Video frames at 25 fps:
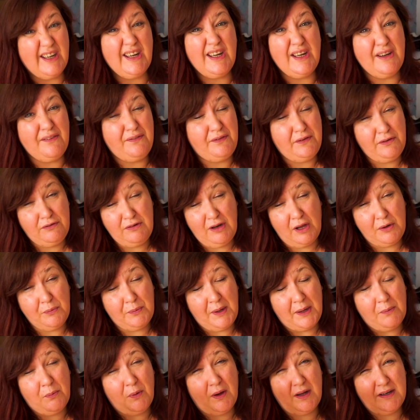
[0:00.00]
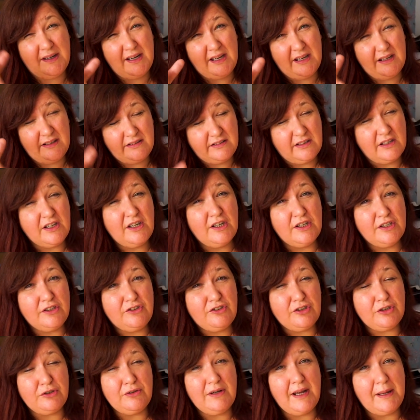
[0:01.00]
If you know where one is,
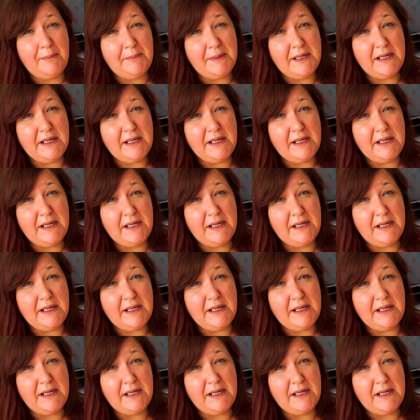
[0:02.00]
do let